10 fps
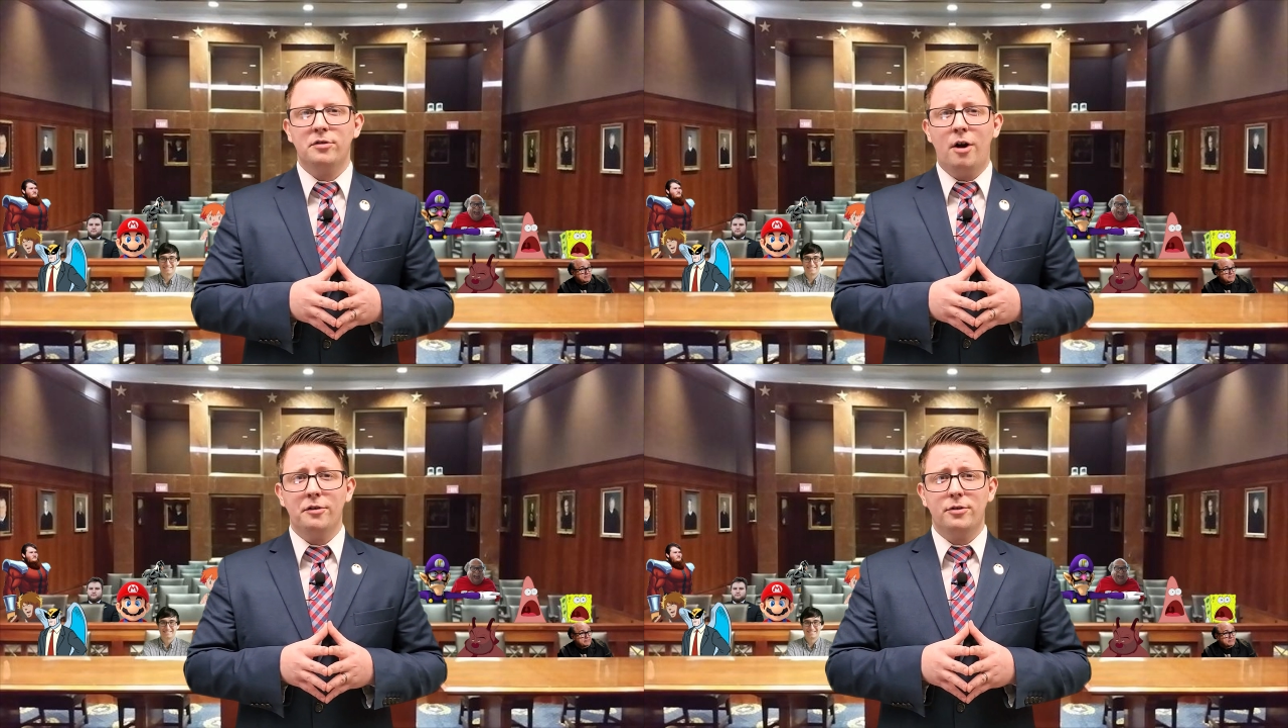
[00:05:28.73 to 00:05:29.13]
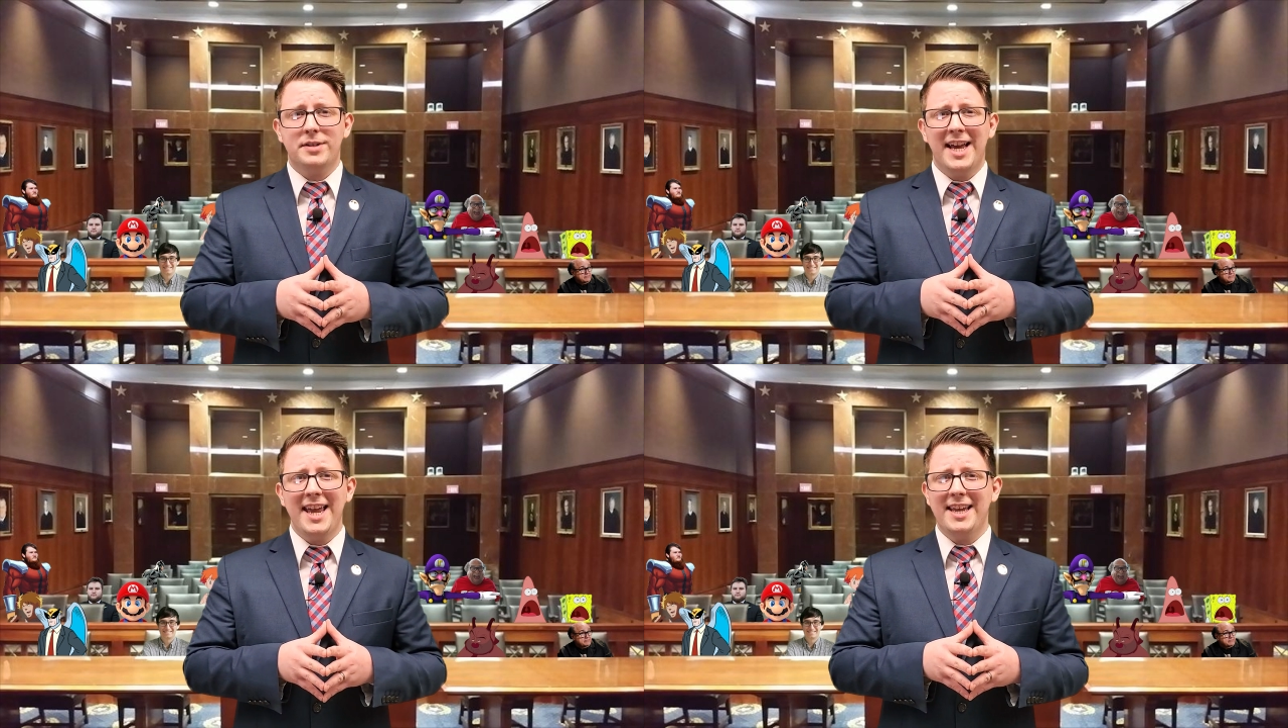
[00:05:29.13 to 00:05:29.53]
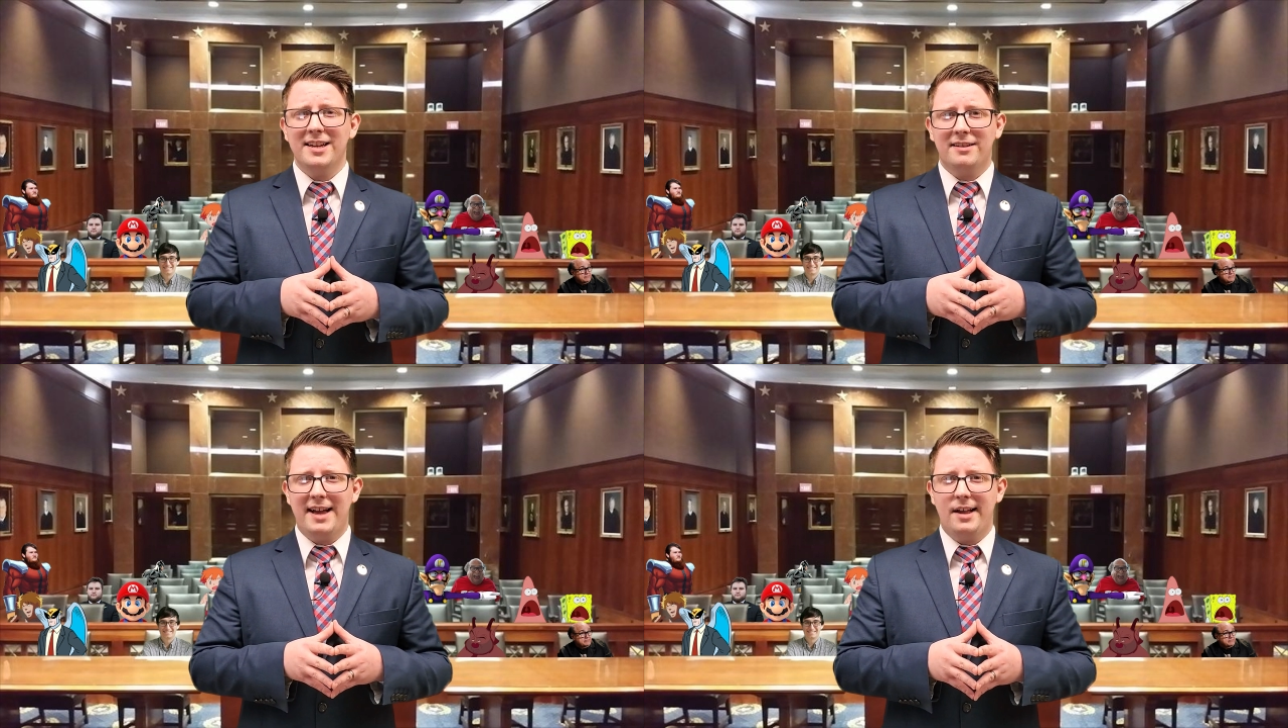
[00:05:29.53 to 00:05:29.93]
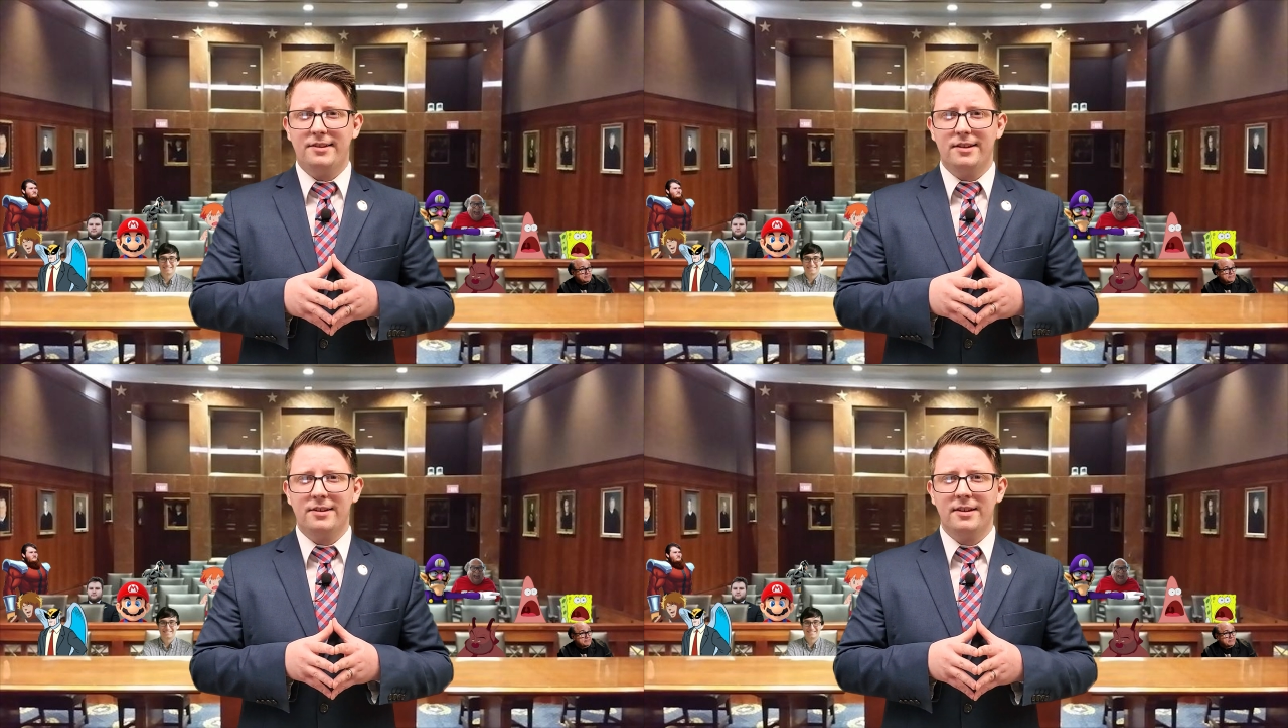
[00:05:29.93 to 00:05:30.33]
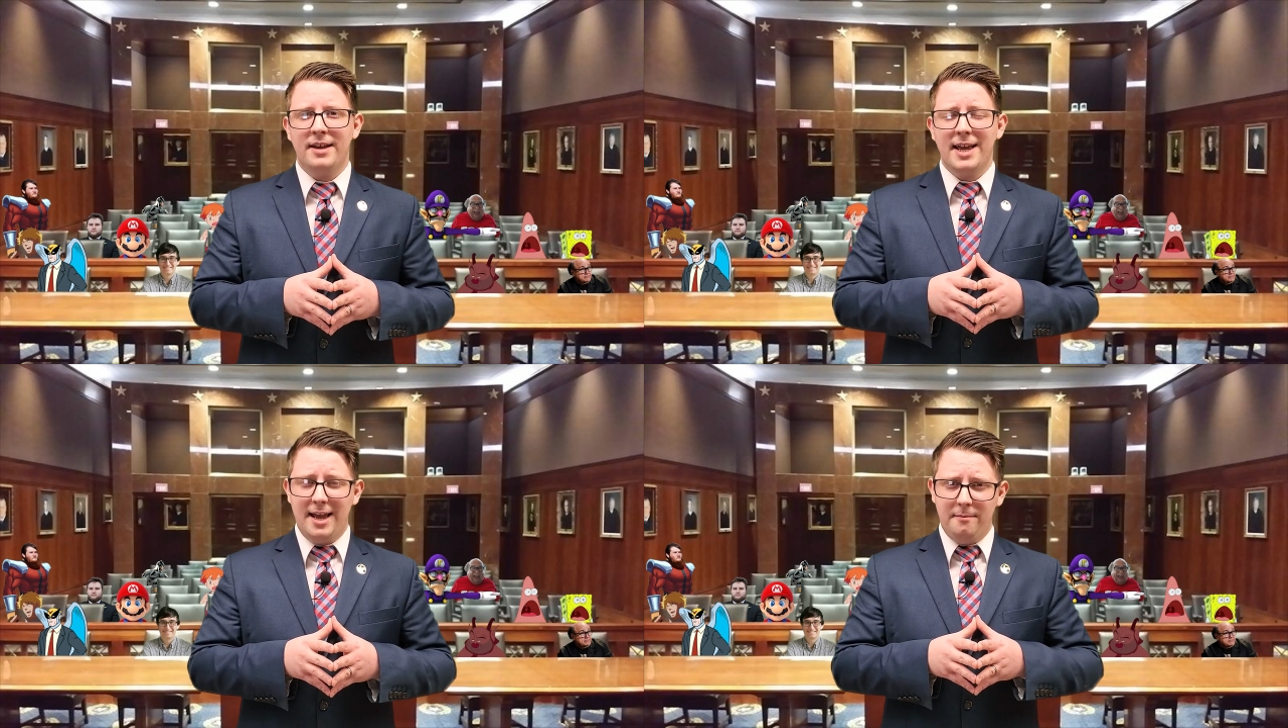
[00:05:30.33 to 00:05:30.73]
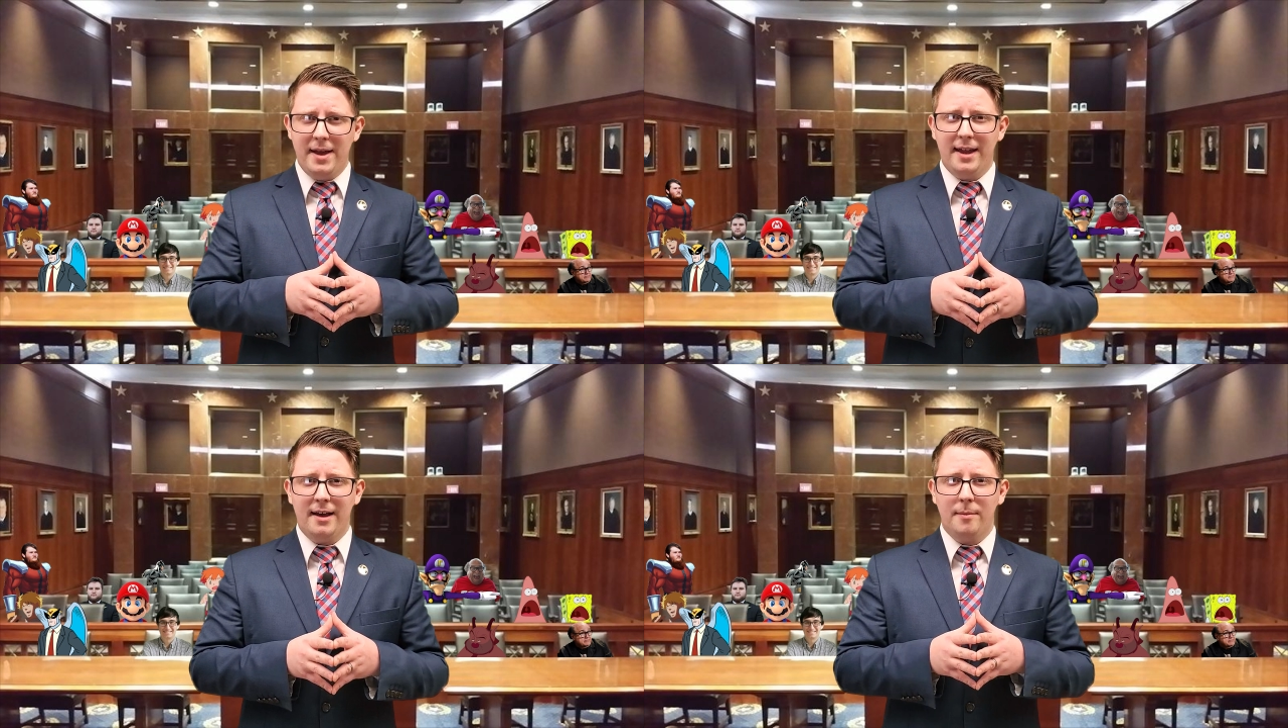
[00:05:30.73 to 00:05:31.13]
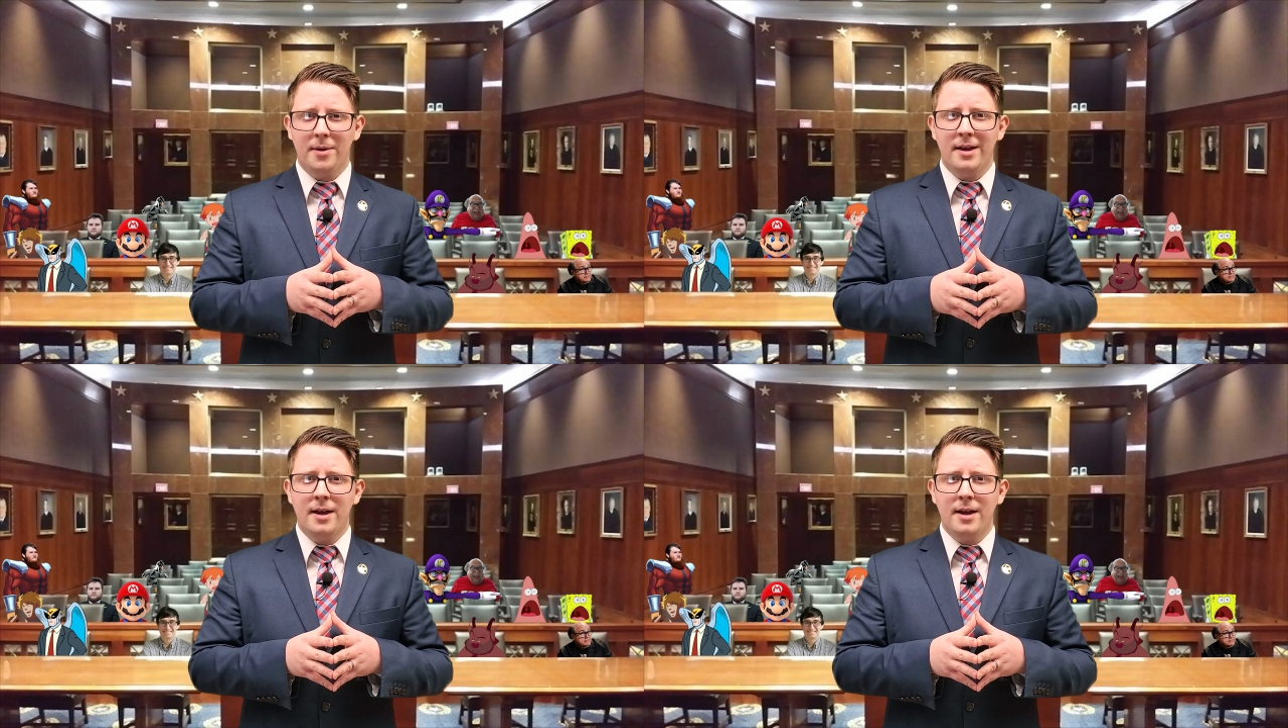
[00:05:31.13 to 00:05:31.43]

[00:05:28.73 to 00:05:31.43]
has also taken classes in makeup,